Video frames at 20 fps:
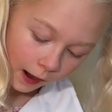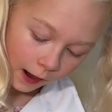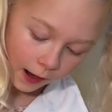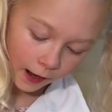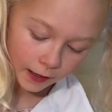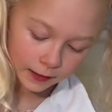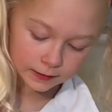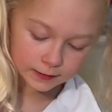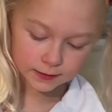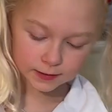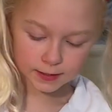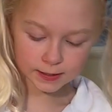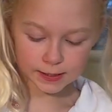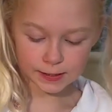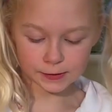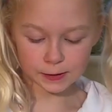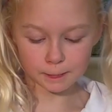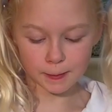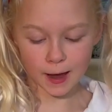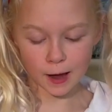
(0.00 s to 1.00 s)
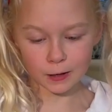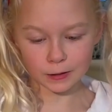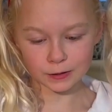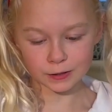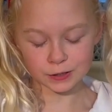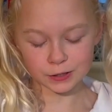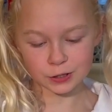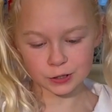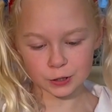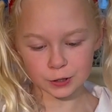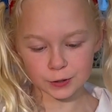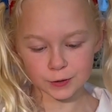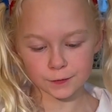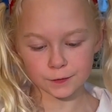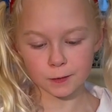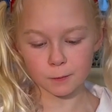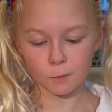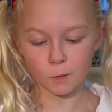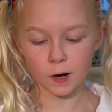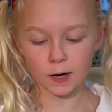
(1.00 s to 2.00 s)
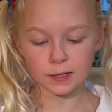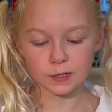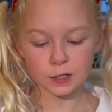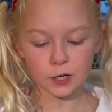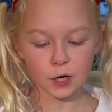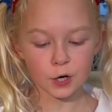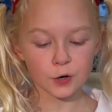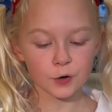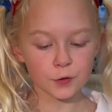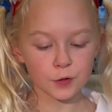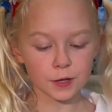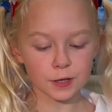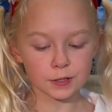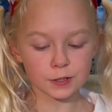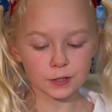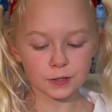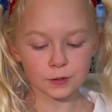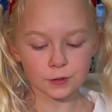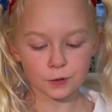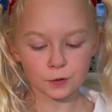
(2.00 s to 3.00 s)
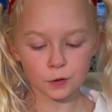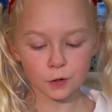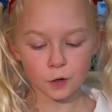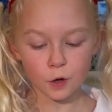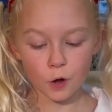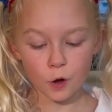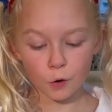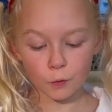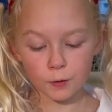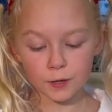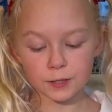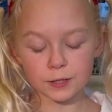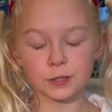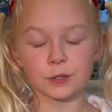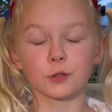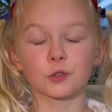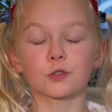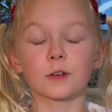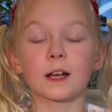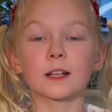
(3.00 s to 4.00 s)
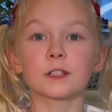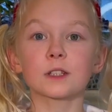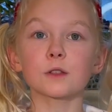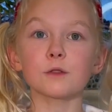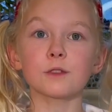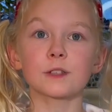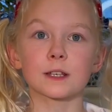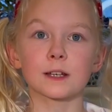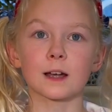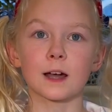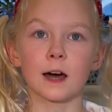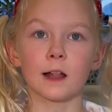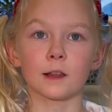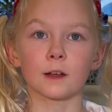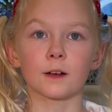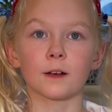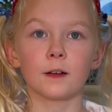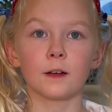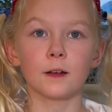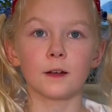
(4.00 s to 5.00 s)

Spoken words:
I see that the powder has turned from white to this crystal translucent color.